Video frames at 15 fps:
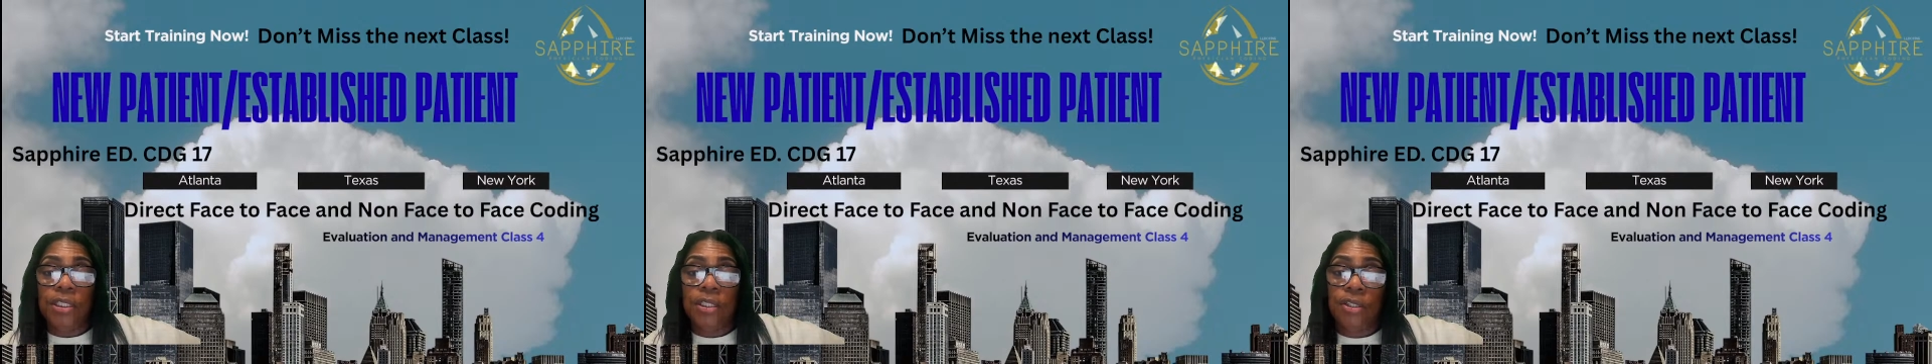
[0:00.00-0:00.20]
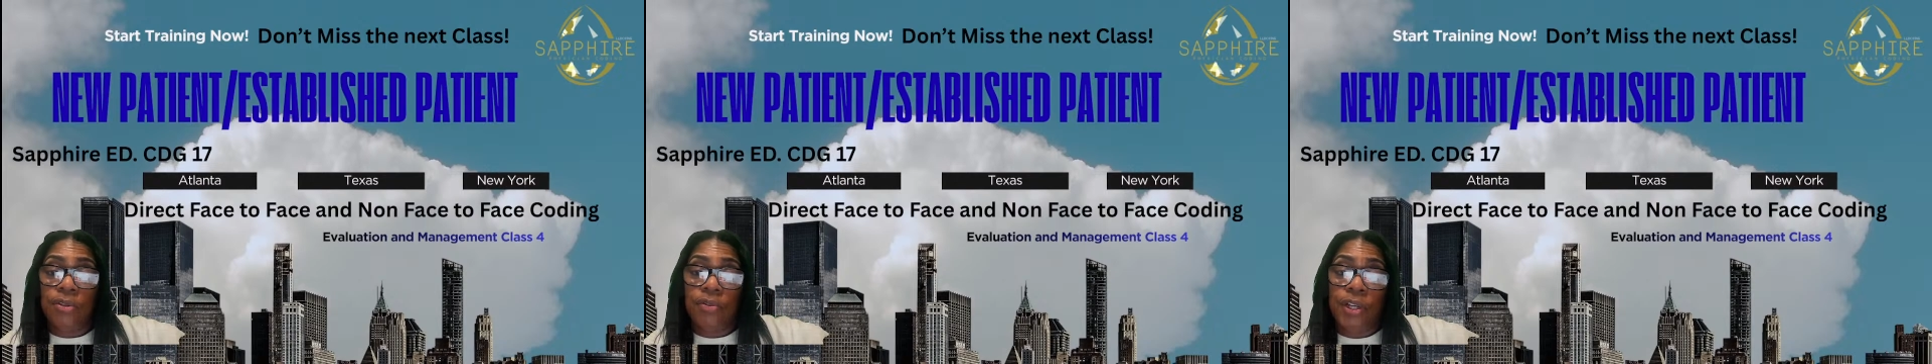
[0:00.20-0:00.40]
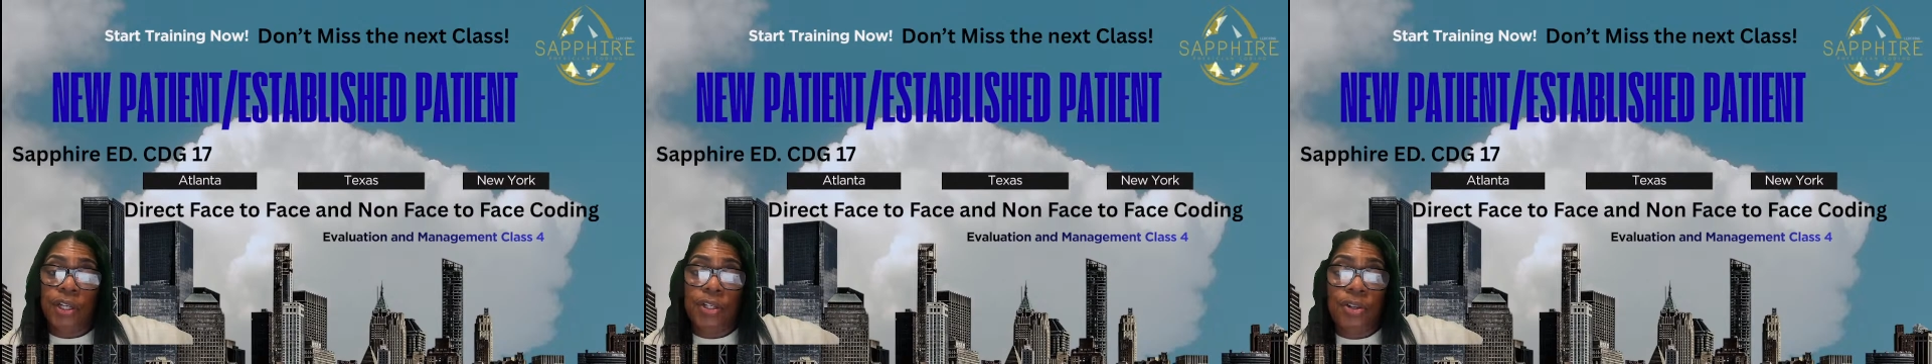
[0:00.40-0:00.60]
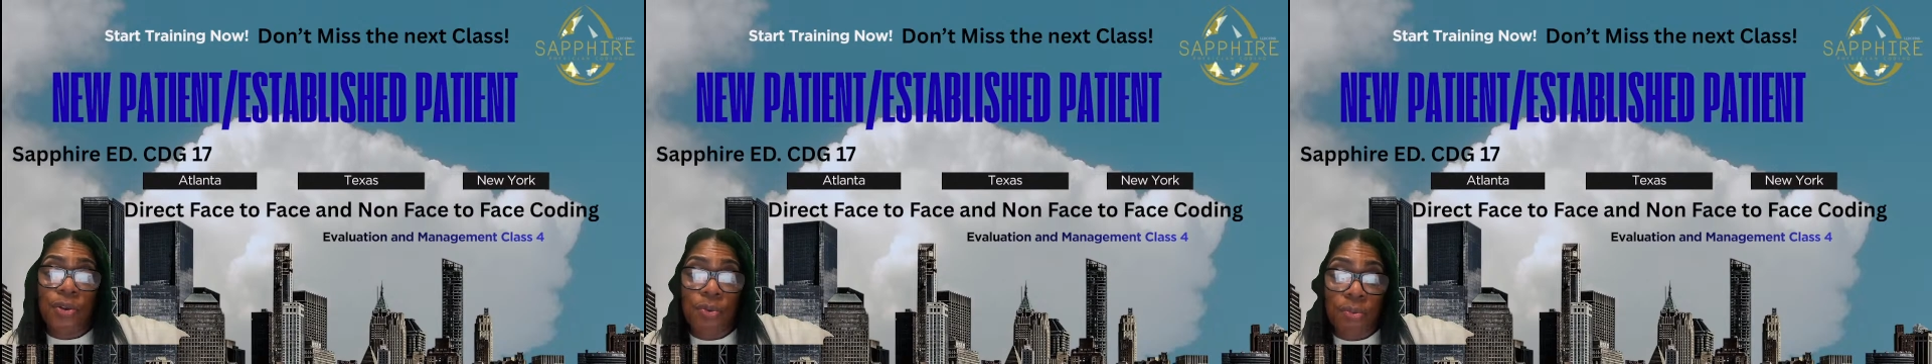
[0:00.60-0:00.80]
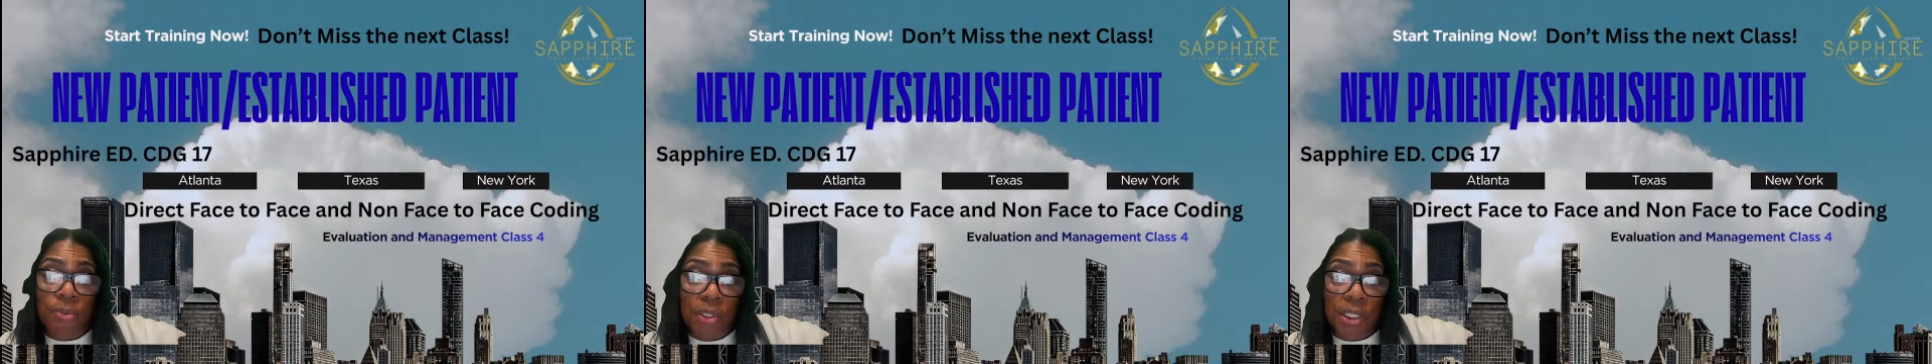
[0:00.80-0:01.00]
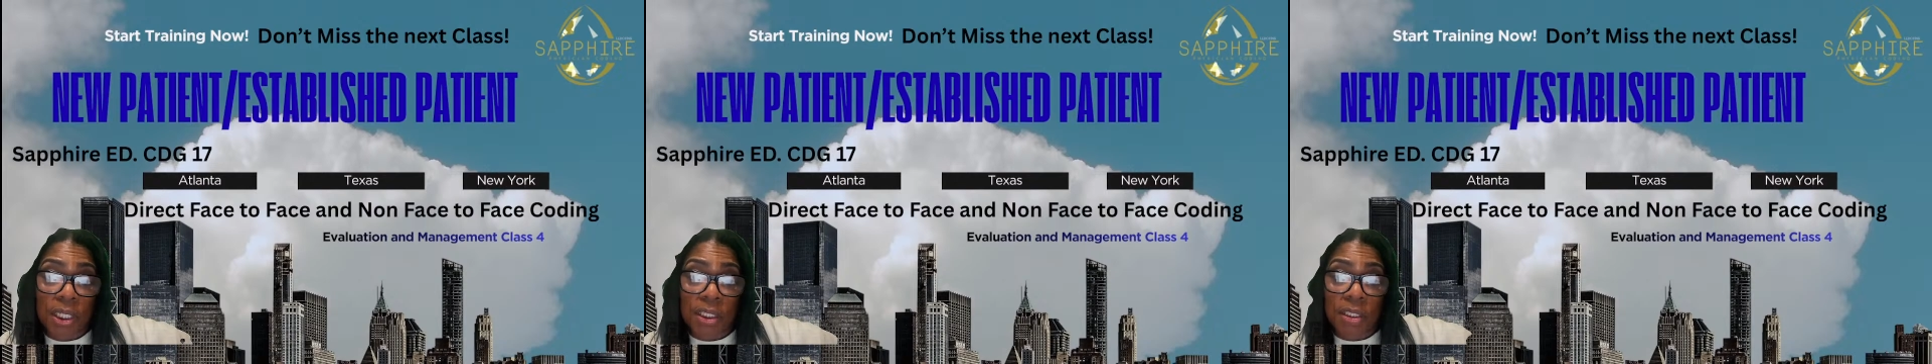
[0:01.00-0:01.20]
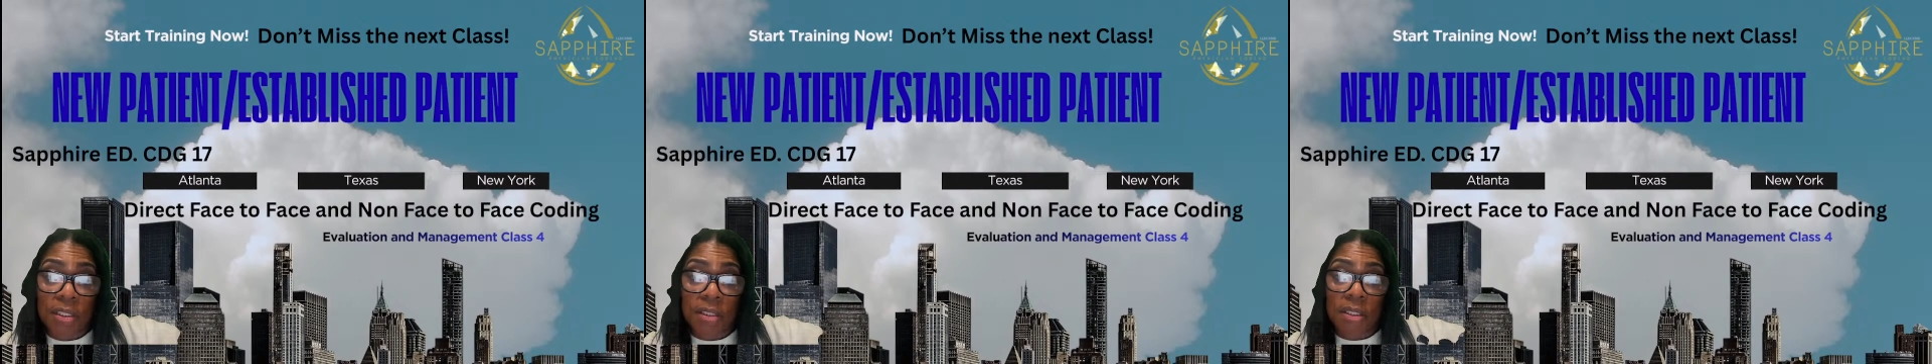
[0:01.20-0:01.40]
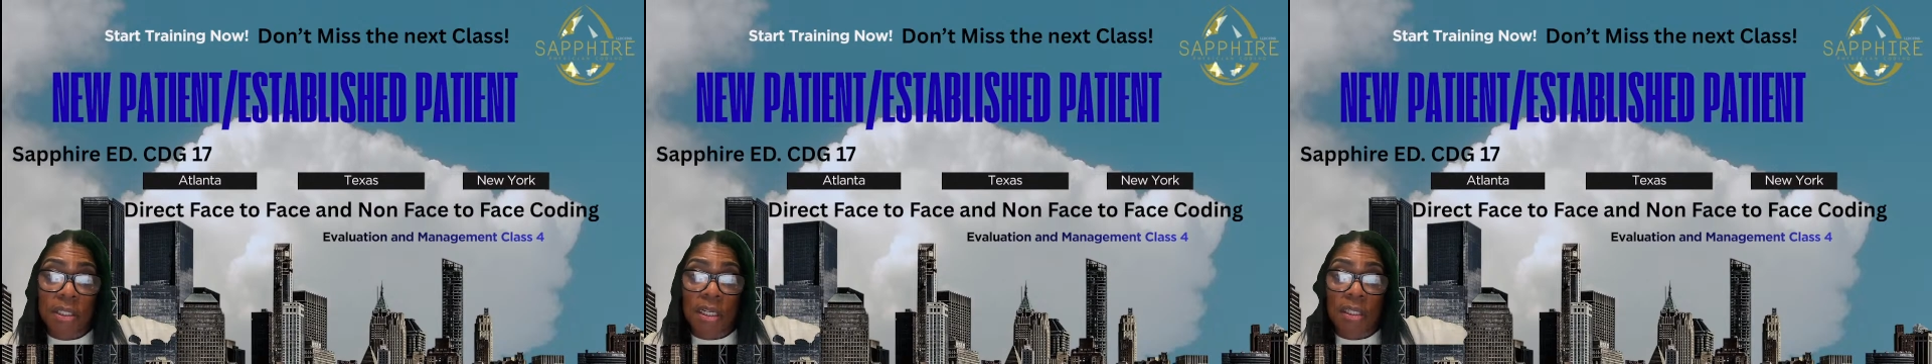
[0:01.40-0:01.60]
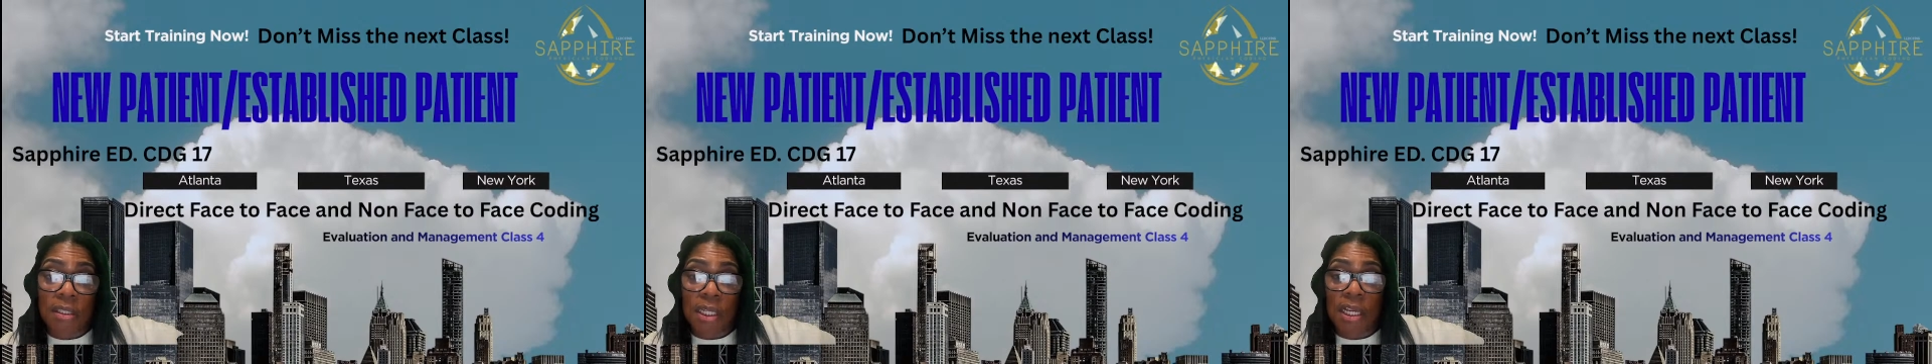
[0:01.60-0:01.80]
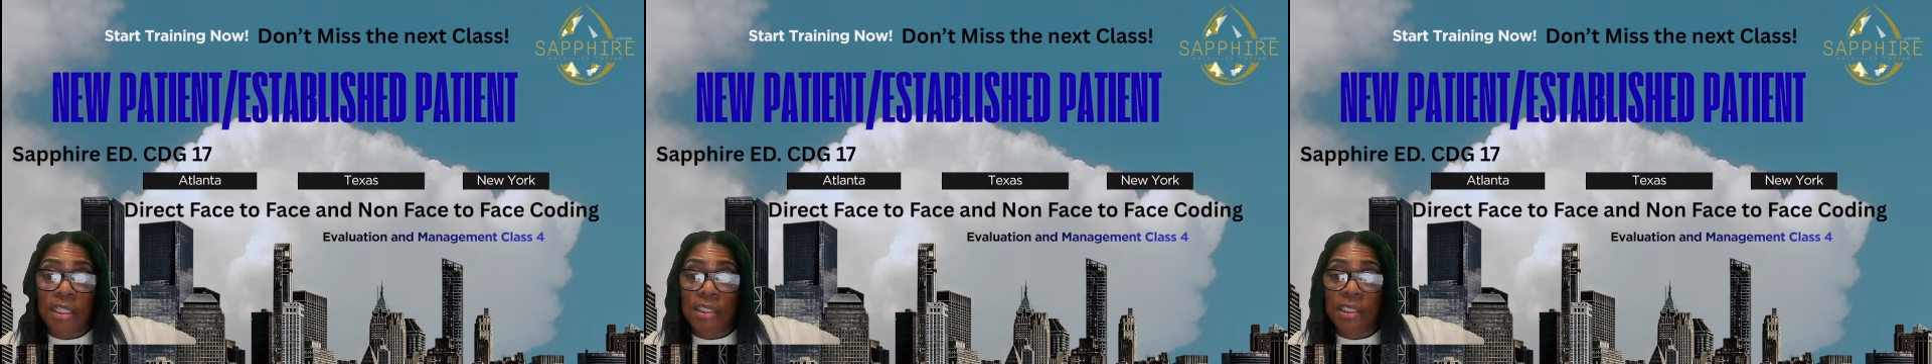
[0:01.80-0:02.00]
the correct notes that the doctor
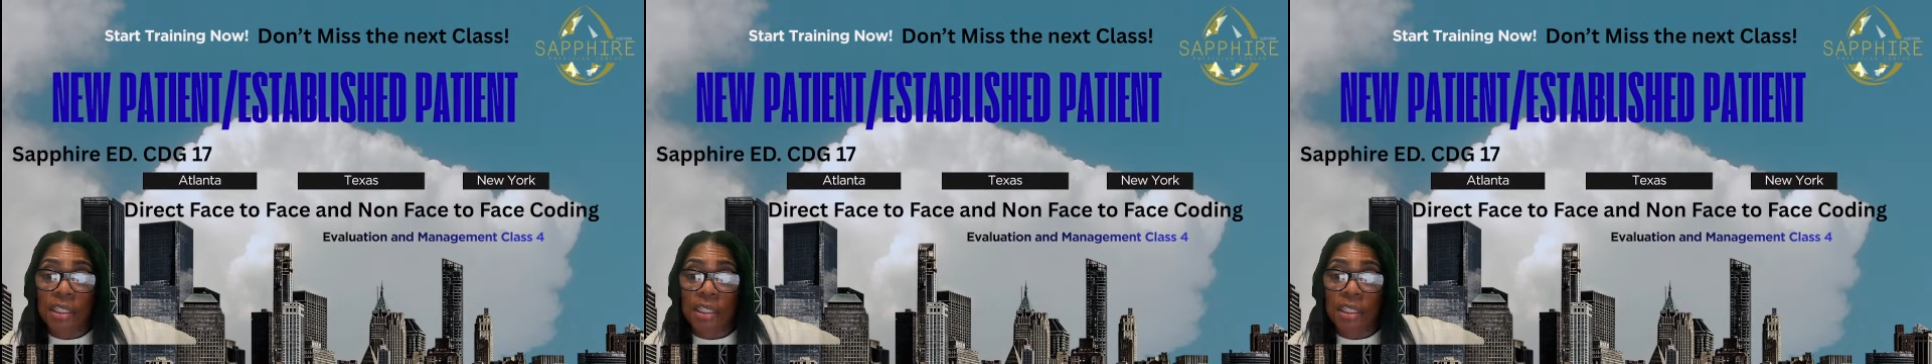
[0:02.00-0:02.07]
has